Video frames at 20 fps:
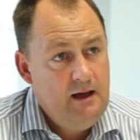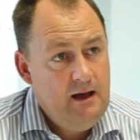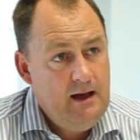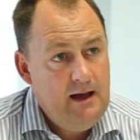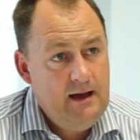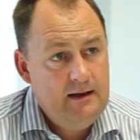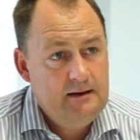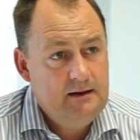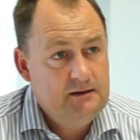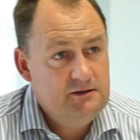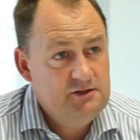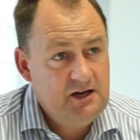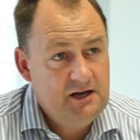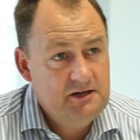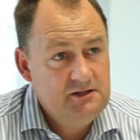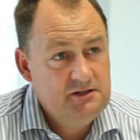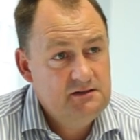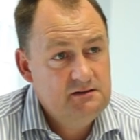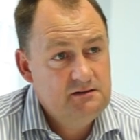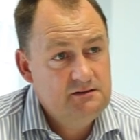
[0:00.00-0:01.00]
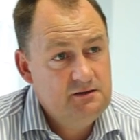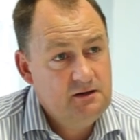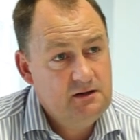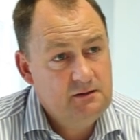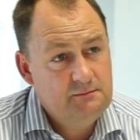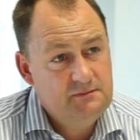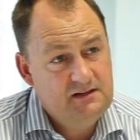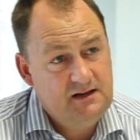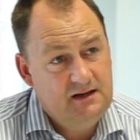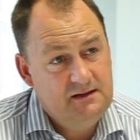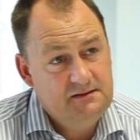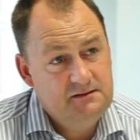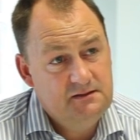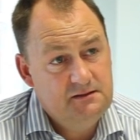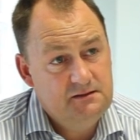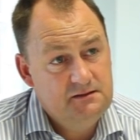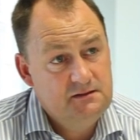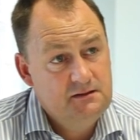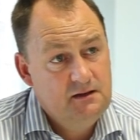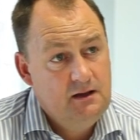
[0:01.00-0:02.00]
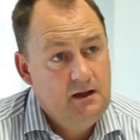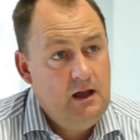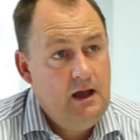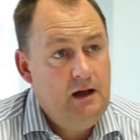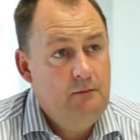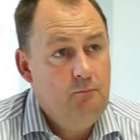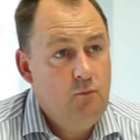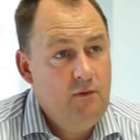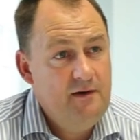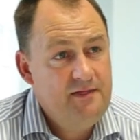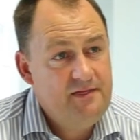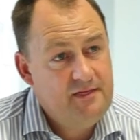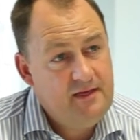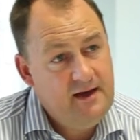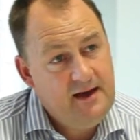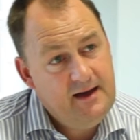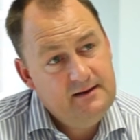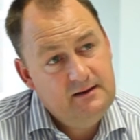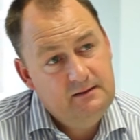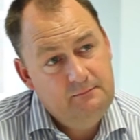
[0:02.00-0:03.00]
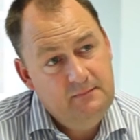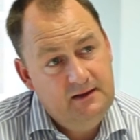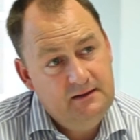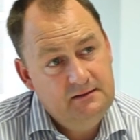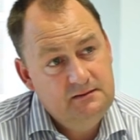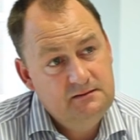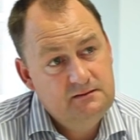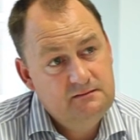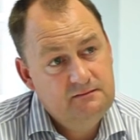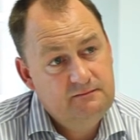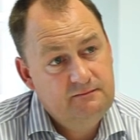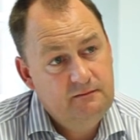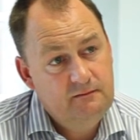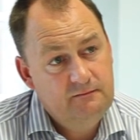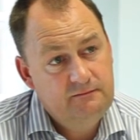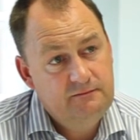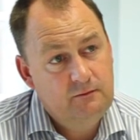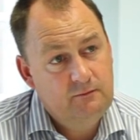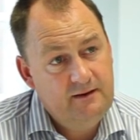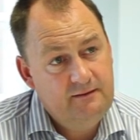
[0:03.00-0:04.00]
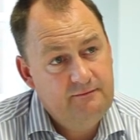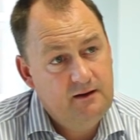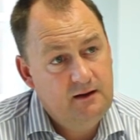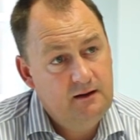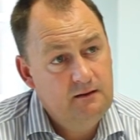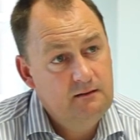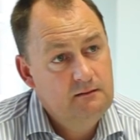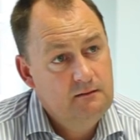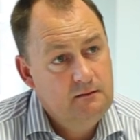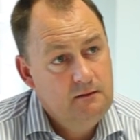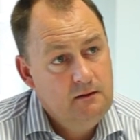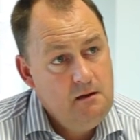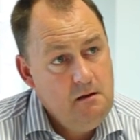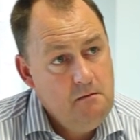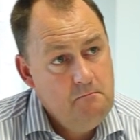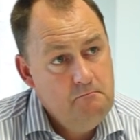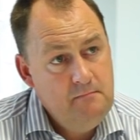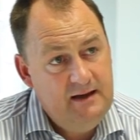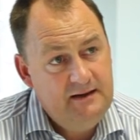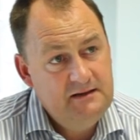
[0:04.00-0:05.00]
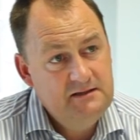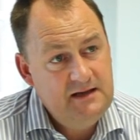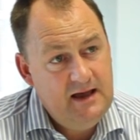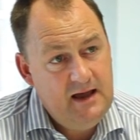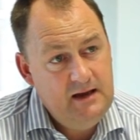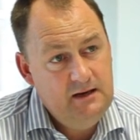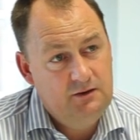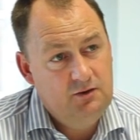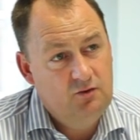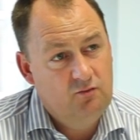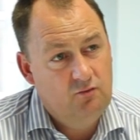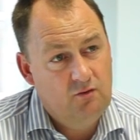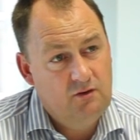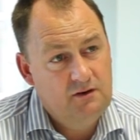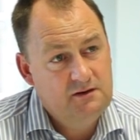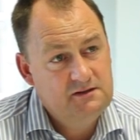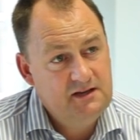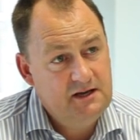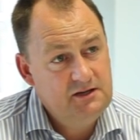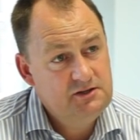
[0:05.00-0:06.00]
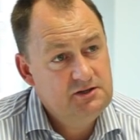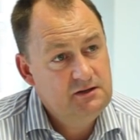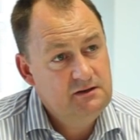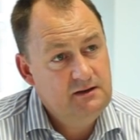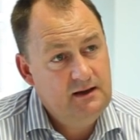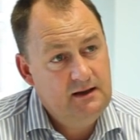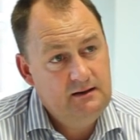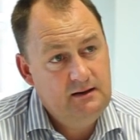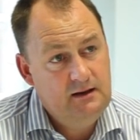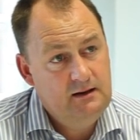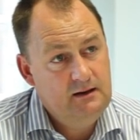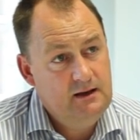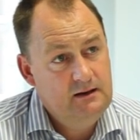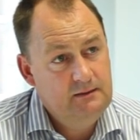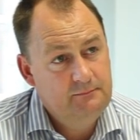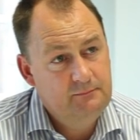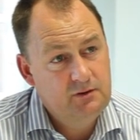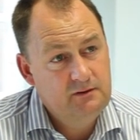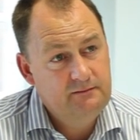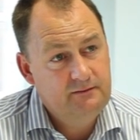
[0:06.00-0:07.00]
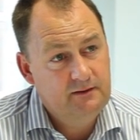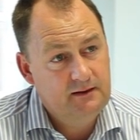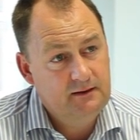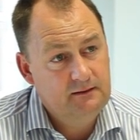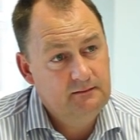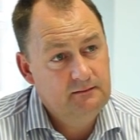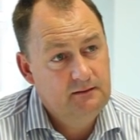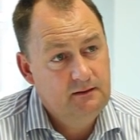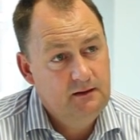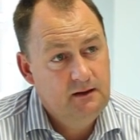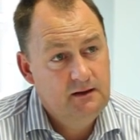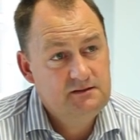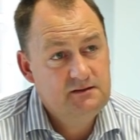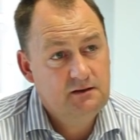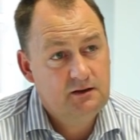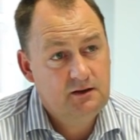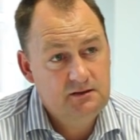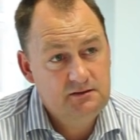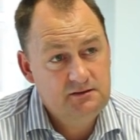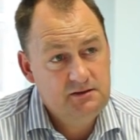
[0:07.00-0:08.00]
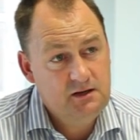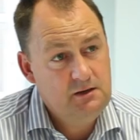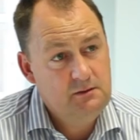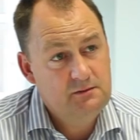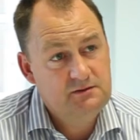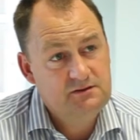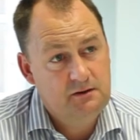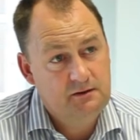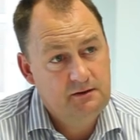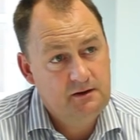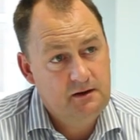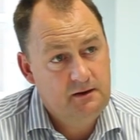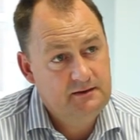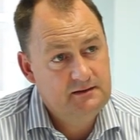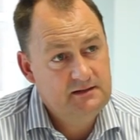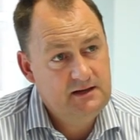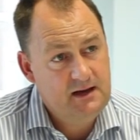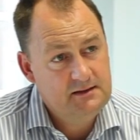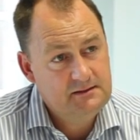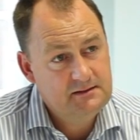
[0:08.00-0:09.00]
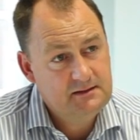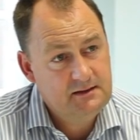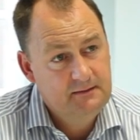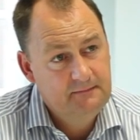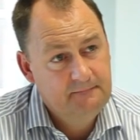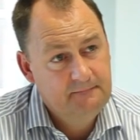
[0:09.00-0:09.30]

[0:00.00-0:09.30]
and changes in circumstances. And with that, it means forever maintaining your organisation and improving it. It's a continuous ongoing task.